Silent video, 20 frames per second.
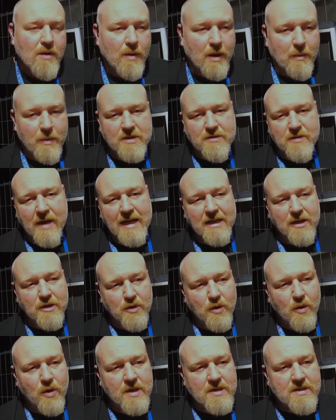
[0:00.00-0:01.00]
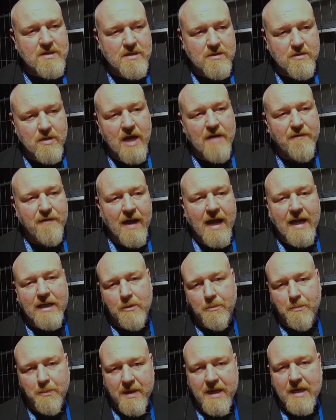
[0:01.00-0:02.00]
What we try to do is to have
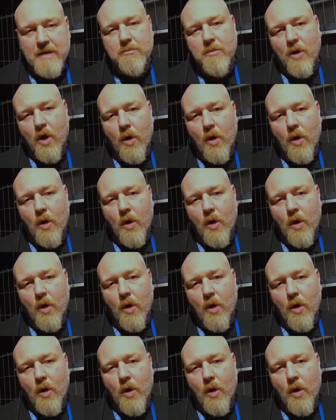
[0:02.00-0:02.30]
like the big,